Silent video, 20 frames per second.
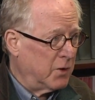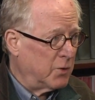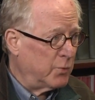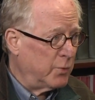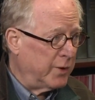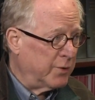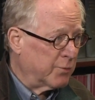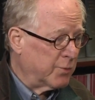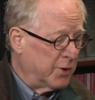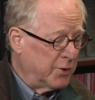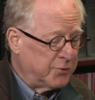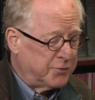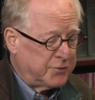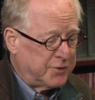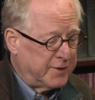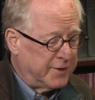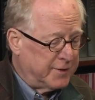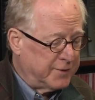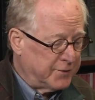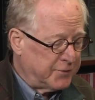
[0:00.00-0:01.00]
We
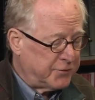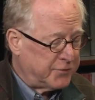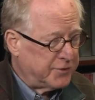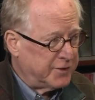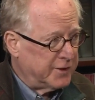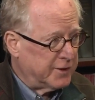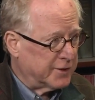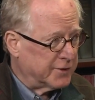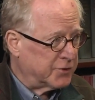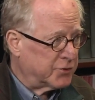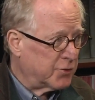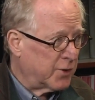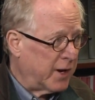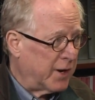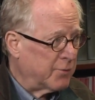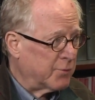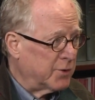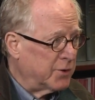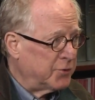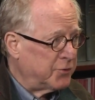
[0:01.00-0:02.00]
roasted in a skillet,
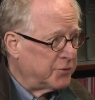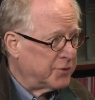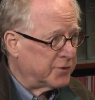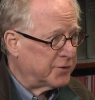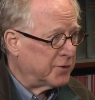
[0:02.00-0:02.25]
dry roasted,